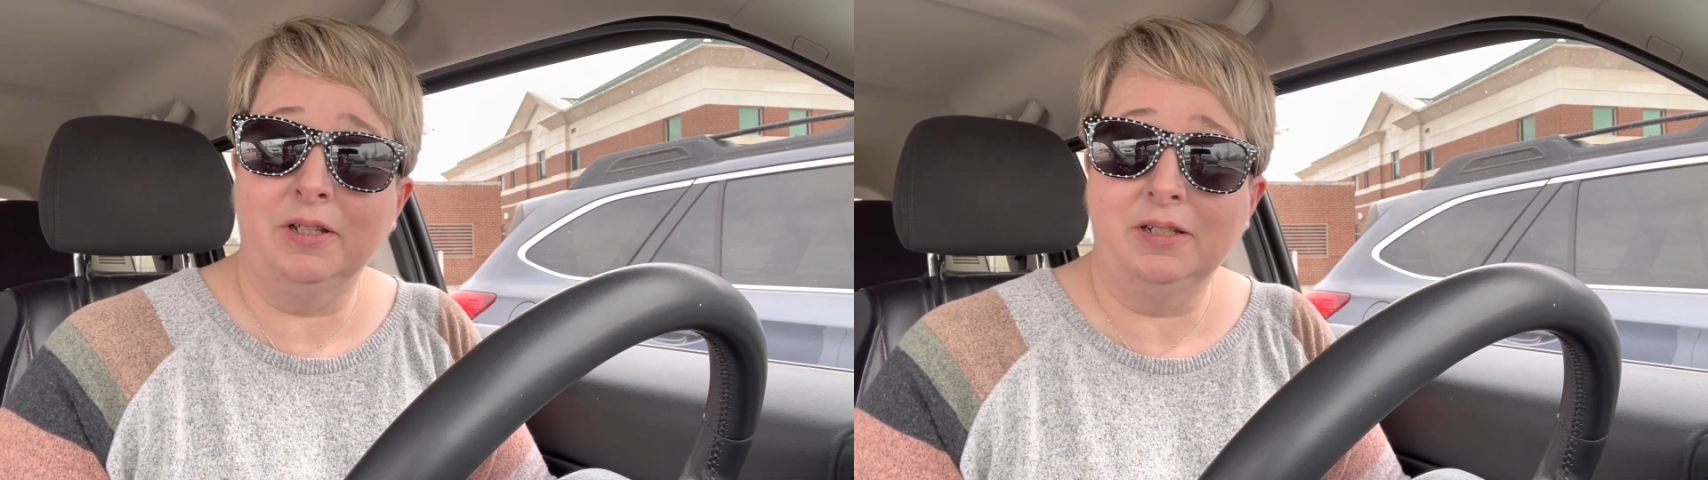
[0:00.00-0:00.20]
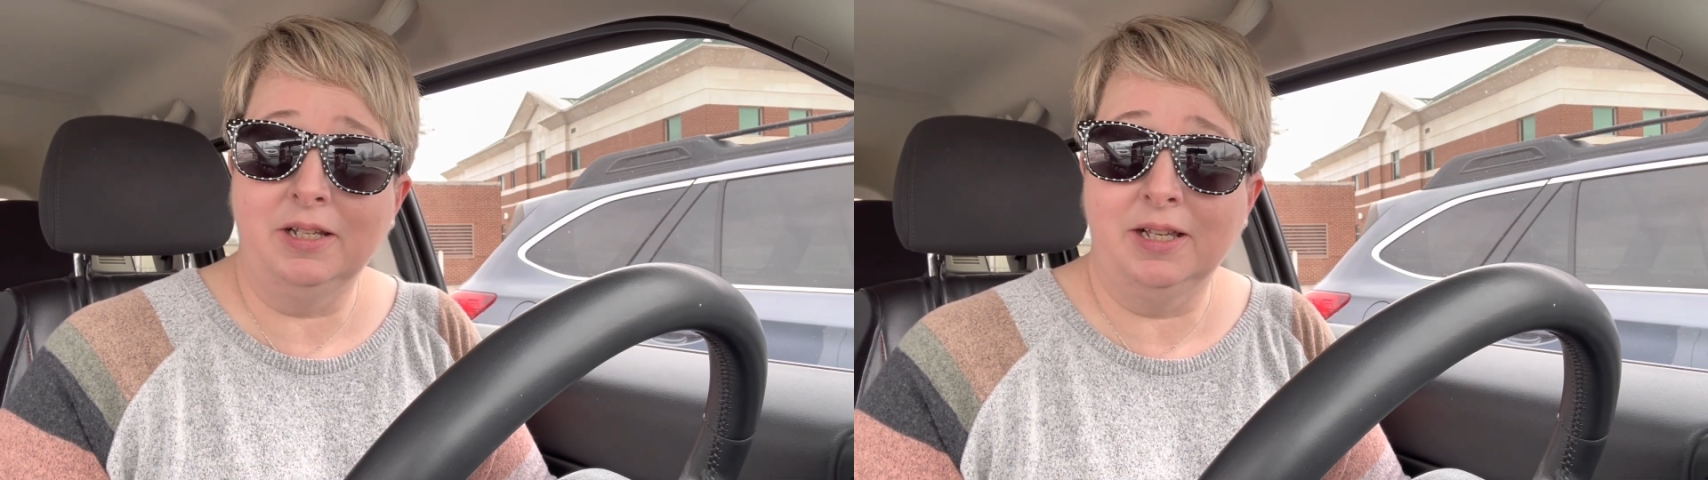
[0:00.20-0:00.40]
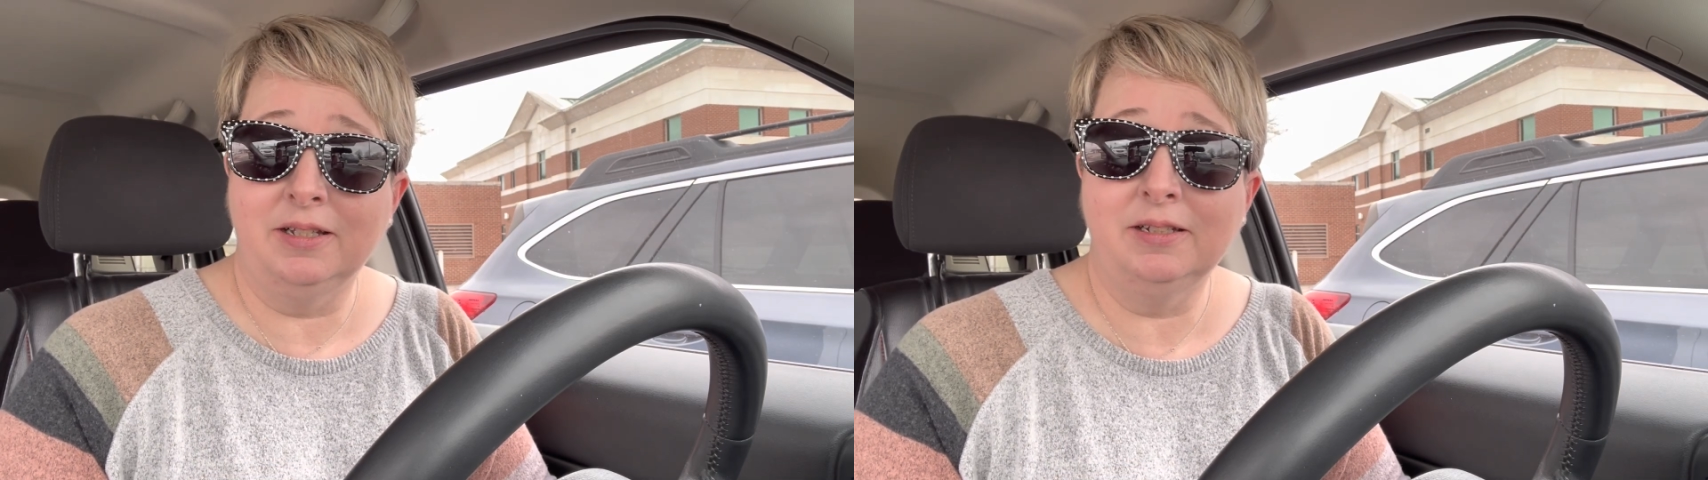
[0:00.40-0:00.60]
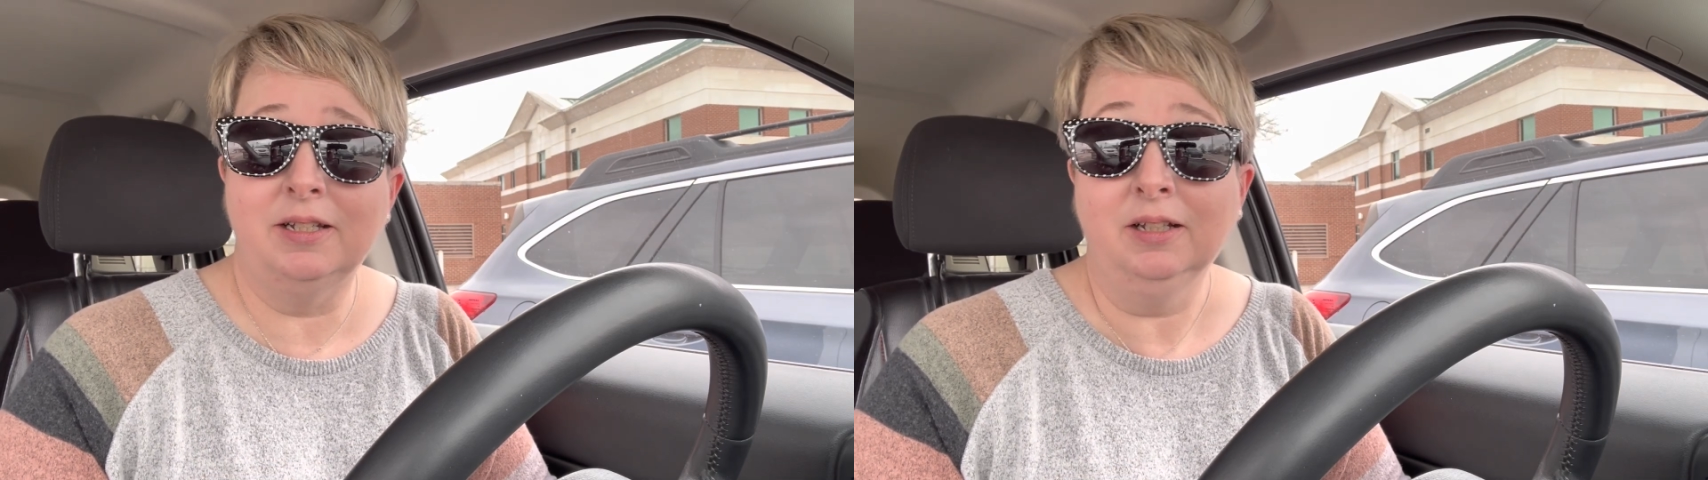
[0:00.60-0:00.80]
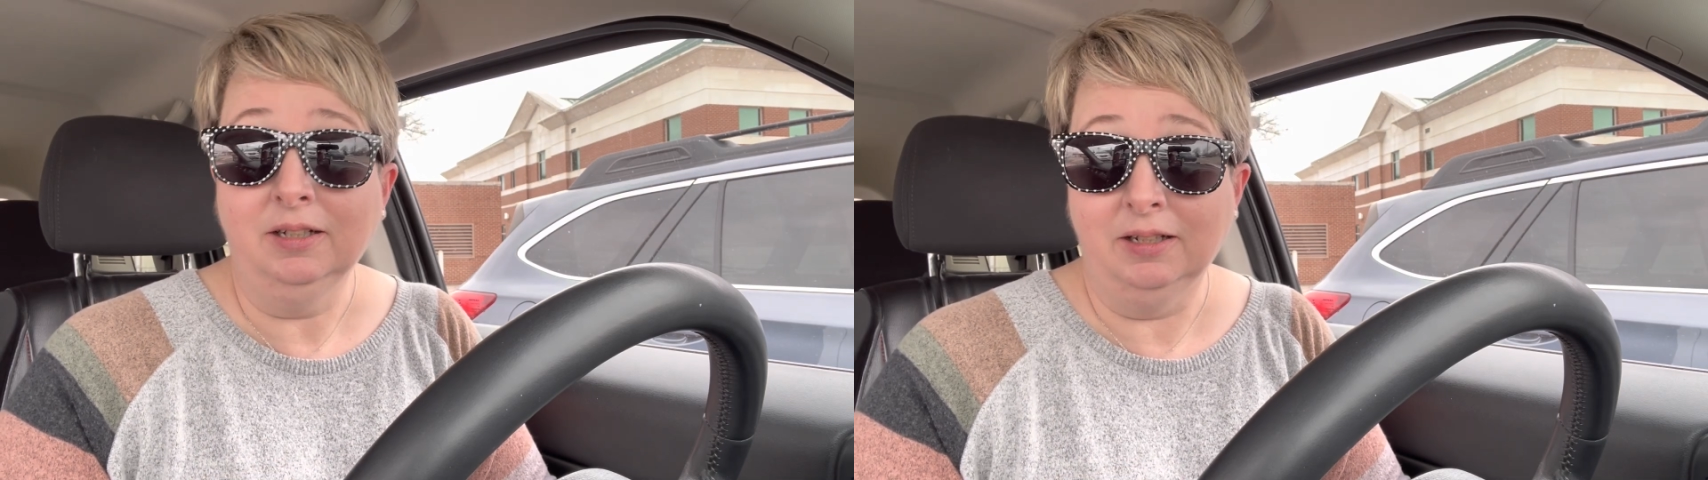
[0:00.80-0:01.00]
test
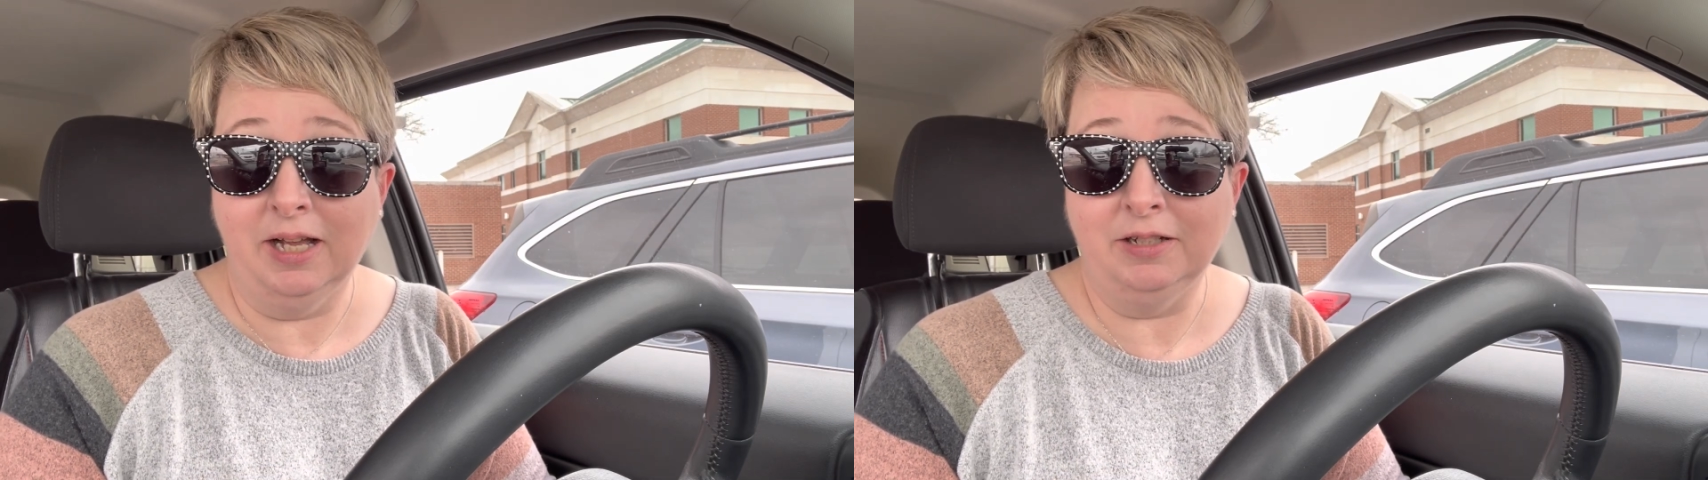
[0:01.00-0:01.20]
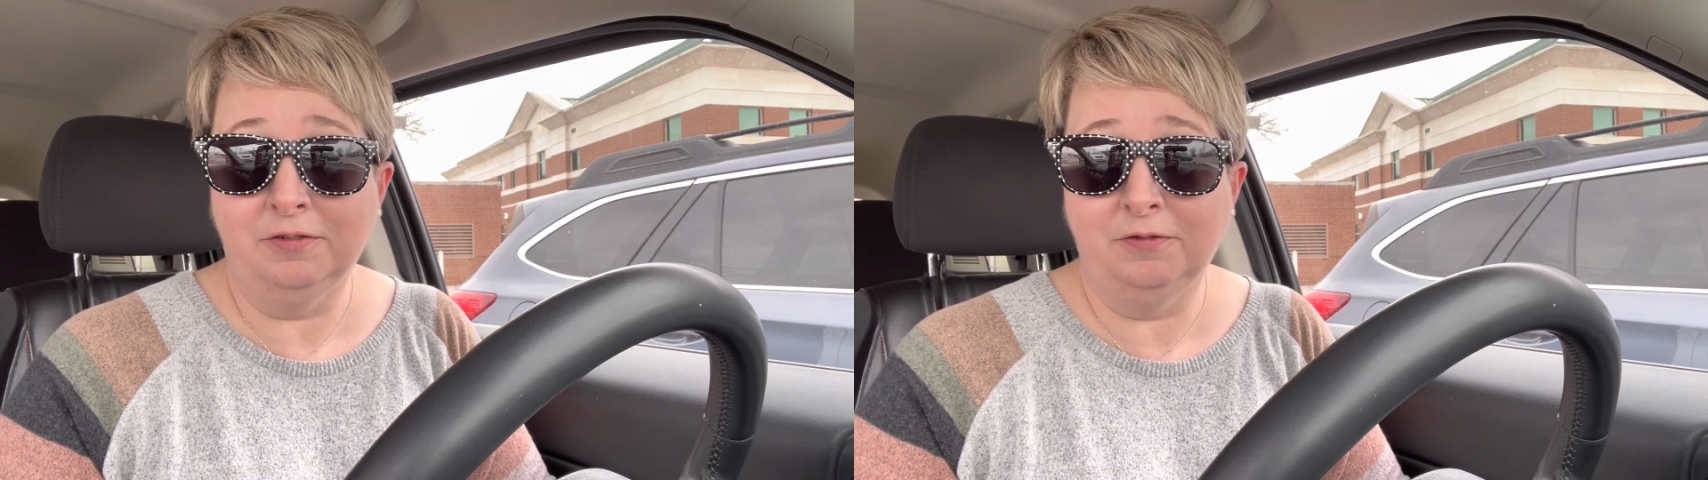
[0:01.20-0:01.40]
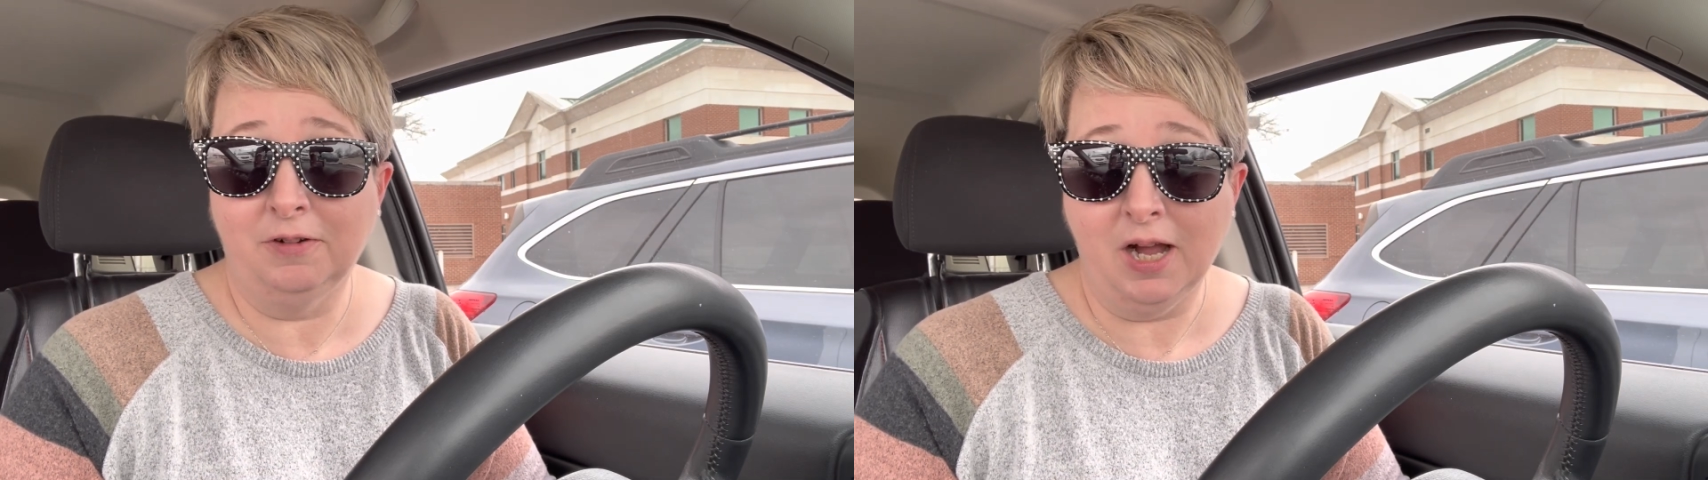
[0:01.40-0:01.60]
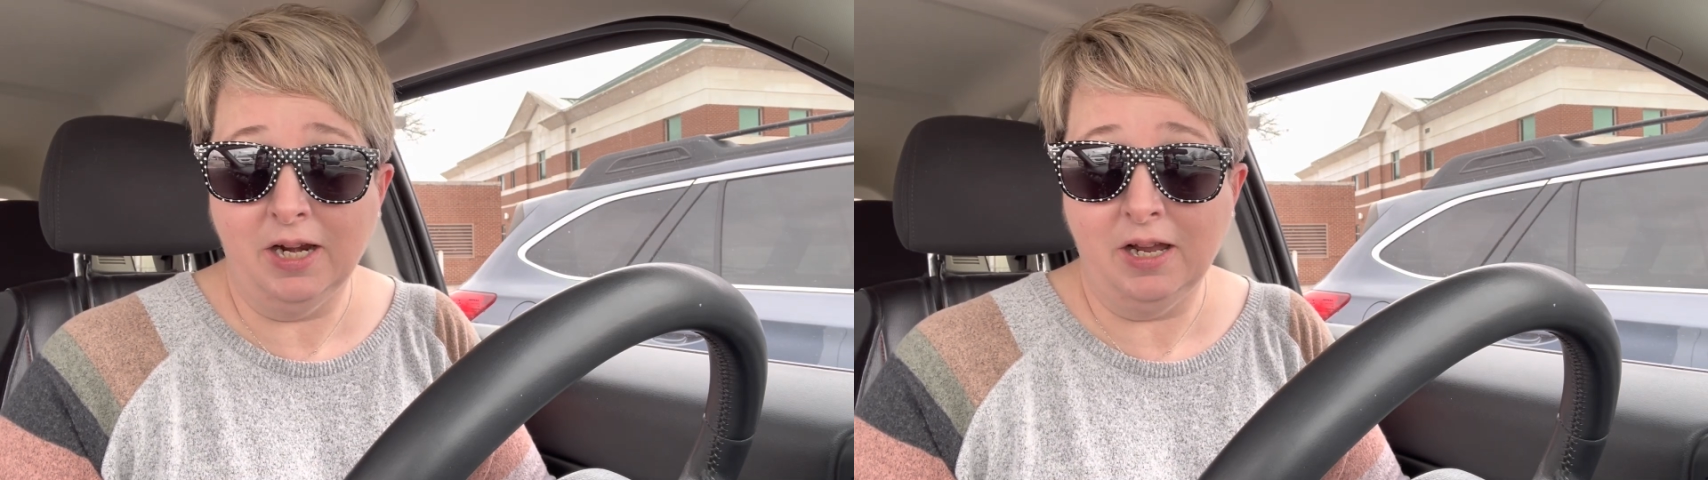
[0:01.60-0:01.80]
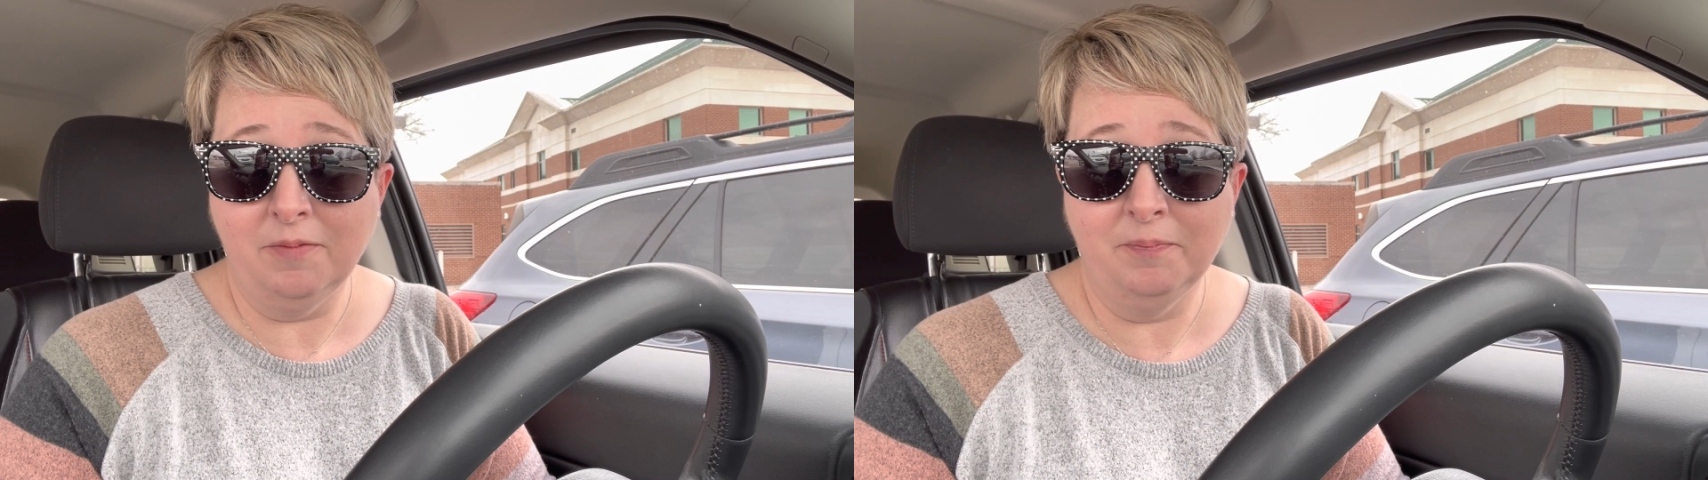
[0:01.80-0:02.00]
last Friday.